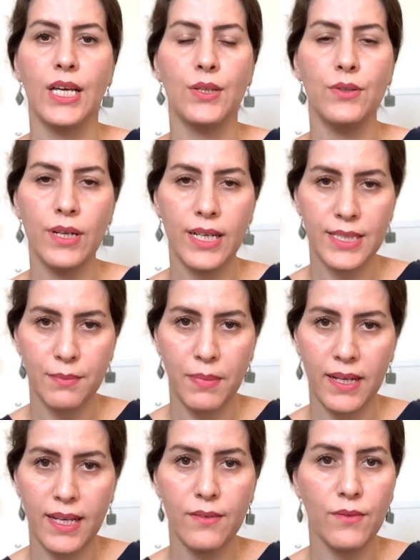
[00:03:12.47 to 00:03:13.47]
You
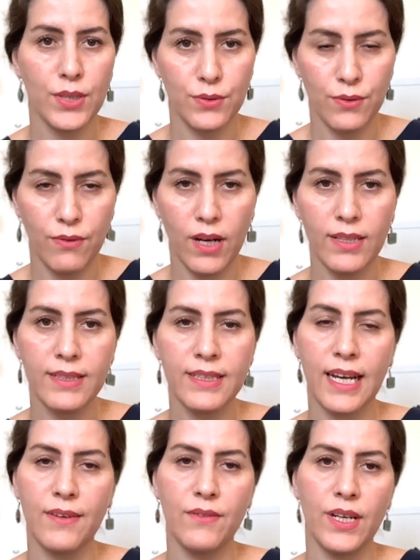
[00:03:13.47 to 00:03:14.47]
explain what you want,
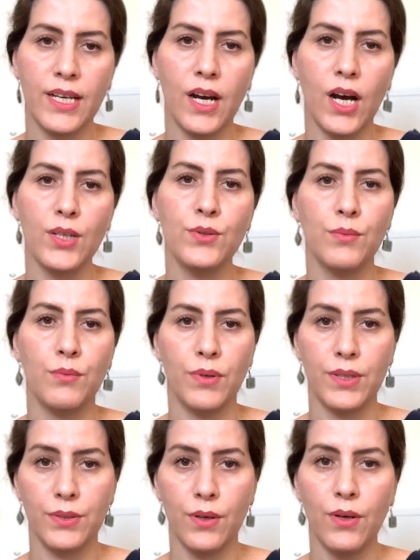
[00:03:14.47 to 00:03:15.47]
Canva AI
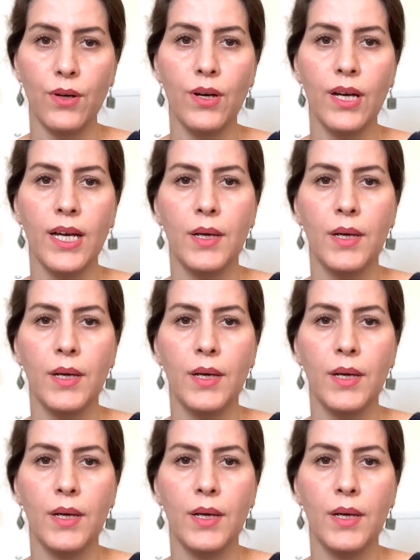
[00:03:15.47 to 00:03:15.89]
2.0,